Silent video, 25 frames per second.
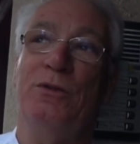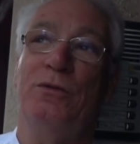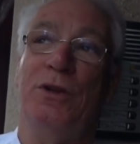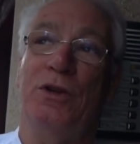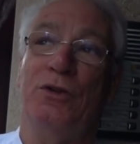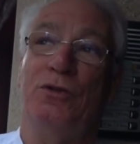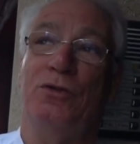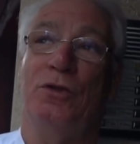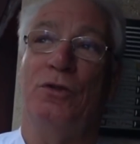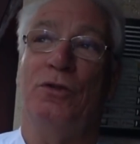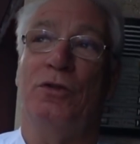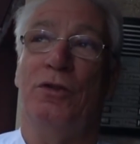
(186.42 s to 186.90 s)
to
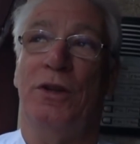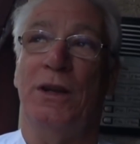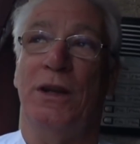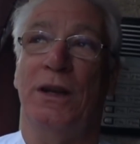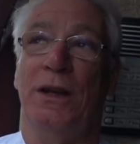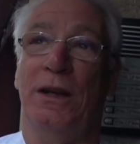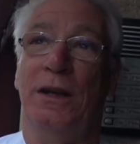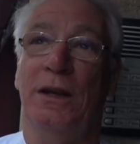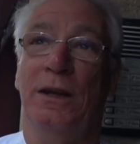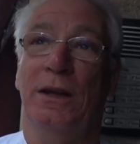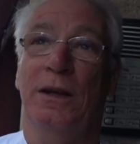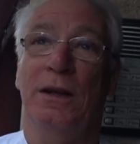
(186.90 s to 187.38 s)
restaurant
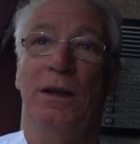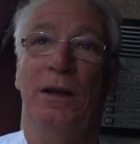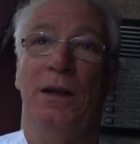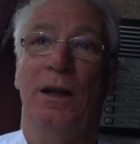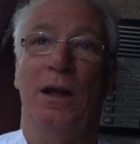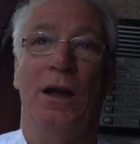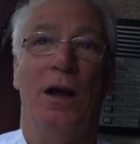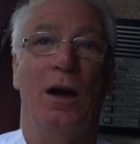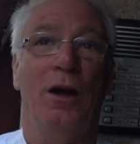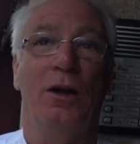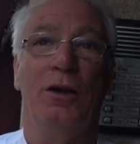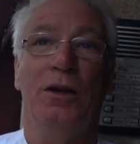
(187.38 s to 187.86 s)
today.
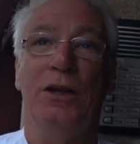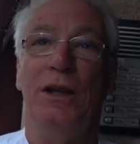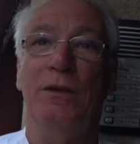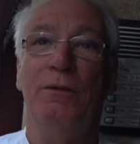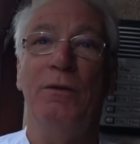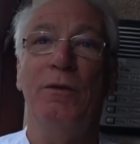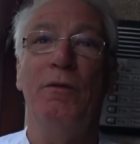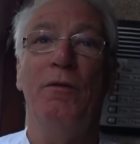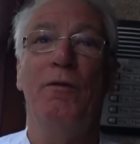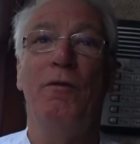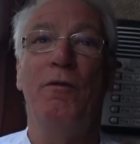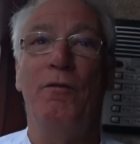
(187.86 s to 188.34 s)
I didn't
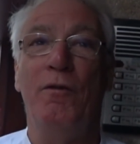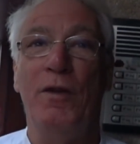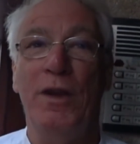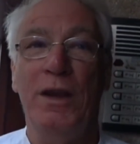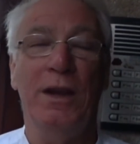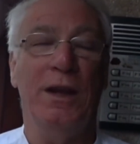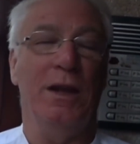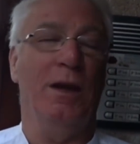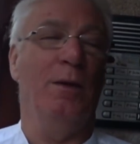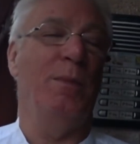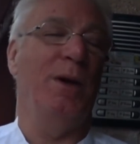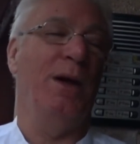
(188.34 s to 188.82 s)
even
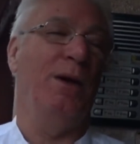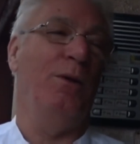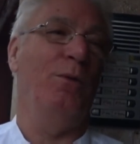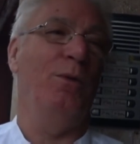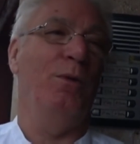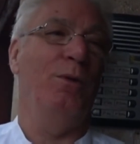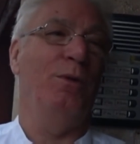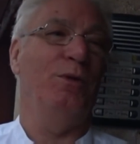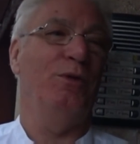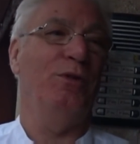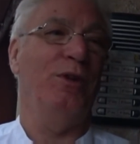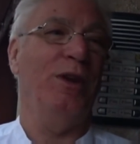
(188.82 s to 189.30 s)
think about
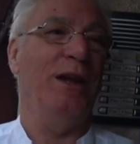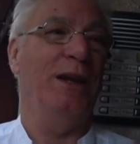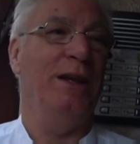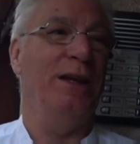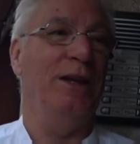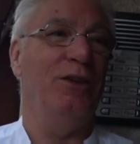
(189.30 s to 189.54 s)
what I was saying.